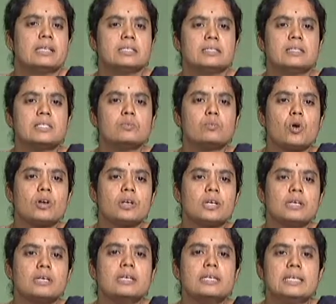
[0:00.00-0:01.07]
This
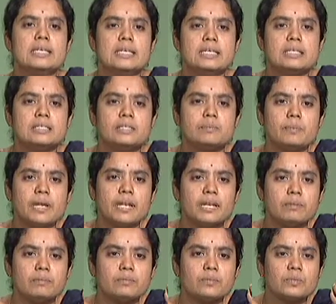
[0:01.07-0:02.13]
water is
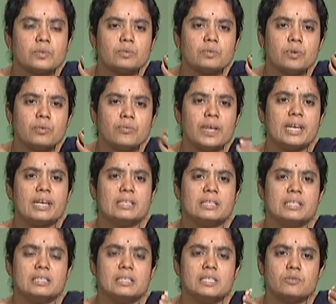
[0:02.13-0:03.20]
smelling
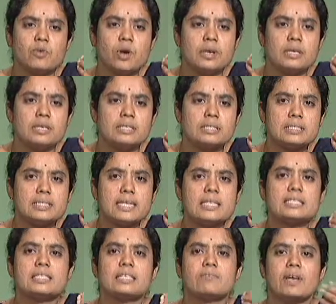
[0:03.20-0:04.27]
very. This water is
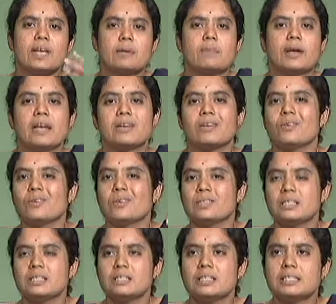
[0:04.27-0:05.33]
tasting very bad.
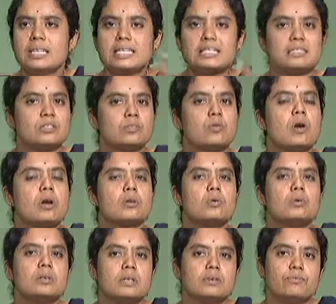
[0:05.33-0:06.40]
The taste is not
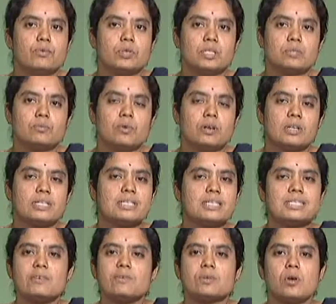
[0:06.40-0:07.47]
good for this water. This
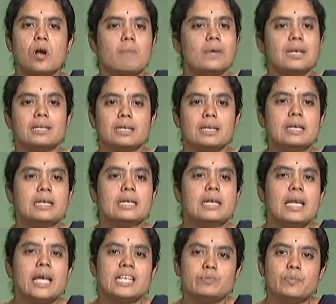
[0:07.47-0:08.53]
is our common
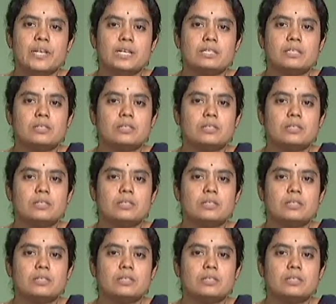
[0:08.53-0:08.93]
experience.